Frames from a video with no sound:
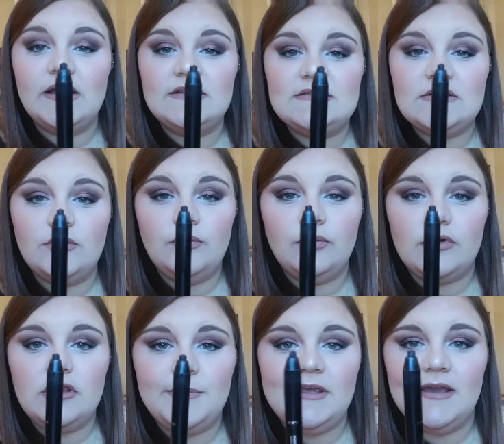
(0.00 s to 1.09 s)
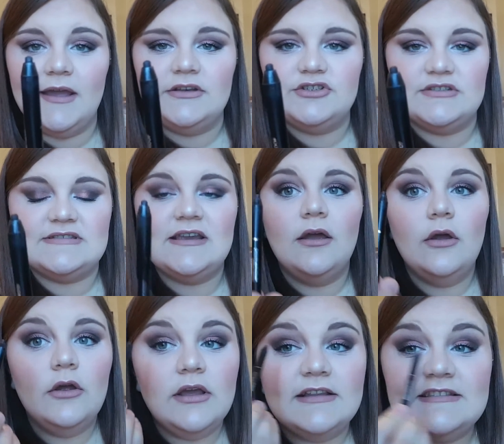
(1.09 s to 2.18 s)
It's so creamy and just,
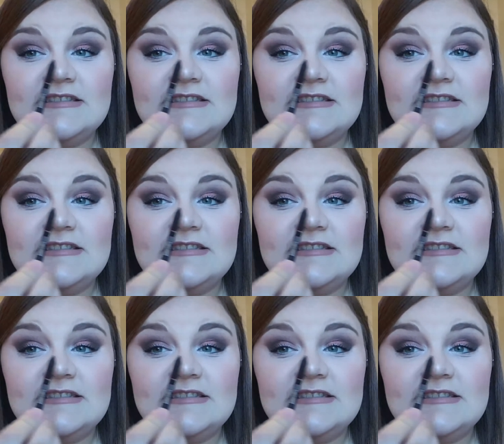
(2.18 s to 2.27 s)
it